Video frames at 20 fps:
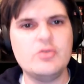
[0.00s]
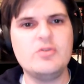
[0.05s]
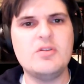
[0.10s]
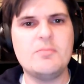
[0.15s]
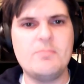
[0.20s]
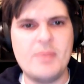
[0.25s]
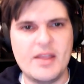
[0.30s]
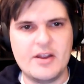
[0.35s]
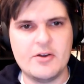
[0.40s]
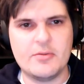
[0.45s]
the
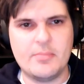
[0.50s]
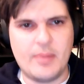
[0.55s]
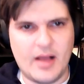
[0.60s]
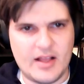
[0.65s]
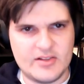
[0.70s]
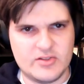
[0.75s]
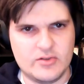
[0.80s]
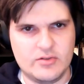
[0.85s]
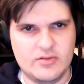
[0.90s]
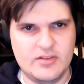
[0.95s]
bigger
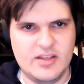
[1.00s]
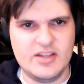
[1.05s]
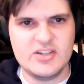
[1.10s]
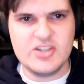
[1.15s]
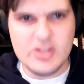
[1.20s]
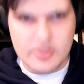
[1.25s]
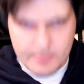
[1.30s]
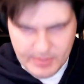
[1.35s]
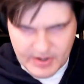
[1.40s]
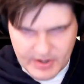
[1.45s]
puzzle, into
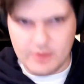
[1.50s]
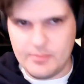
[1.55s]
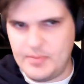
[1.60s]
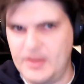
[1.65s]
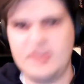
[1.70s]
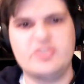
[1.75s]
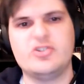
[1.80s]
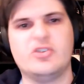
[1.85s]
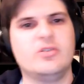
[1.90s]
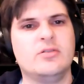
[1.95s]
the bigger
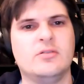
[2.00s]
picture.